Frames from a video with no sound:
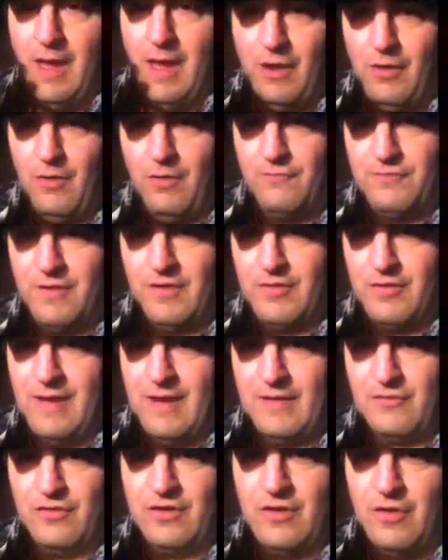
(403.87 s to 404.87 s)
I don't know if that's
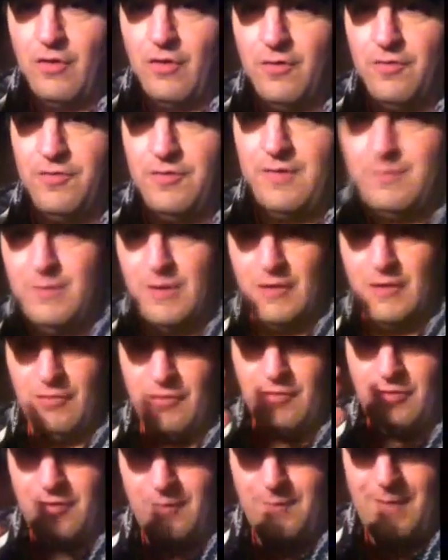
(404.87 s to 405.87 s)
actually earthy
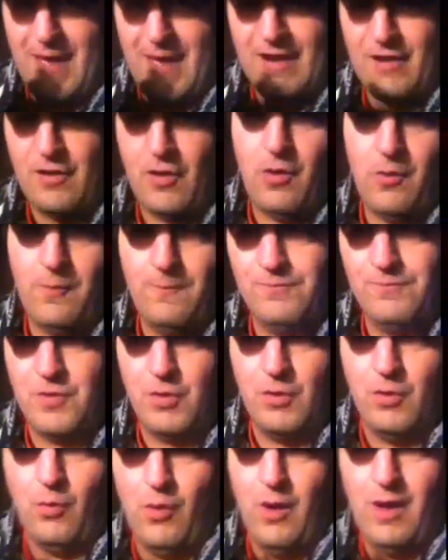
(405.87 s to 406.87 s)
because it's tobacco
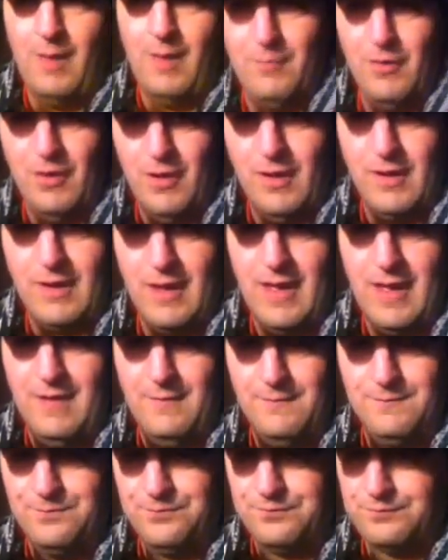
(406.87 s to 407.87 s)
or what, but
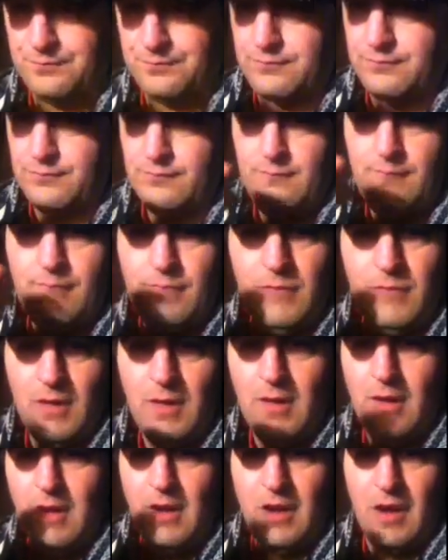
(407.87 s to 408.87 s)
again,
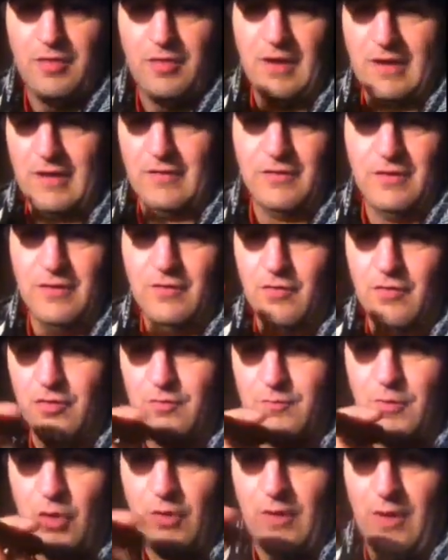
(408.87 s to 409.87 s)
as I continue to
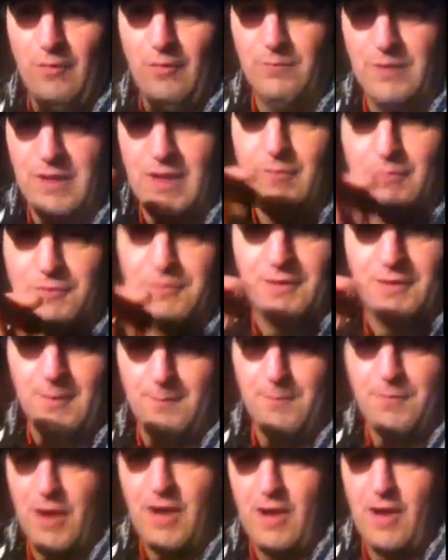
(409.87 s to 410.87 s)
smoke, I'll be able to
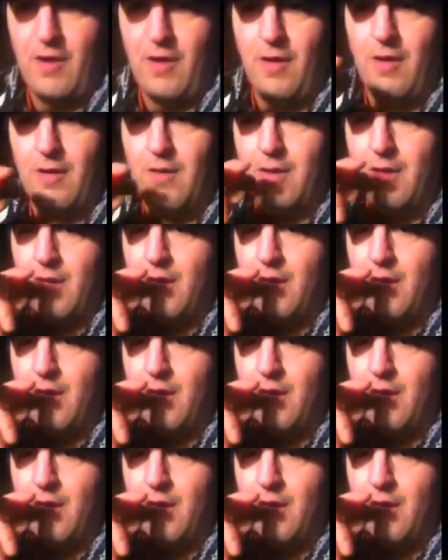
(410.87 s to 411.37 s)
compare.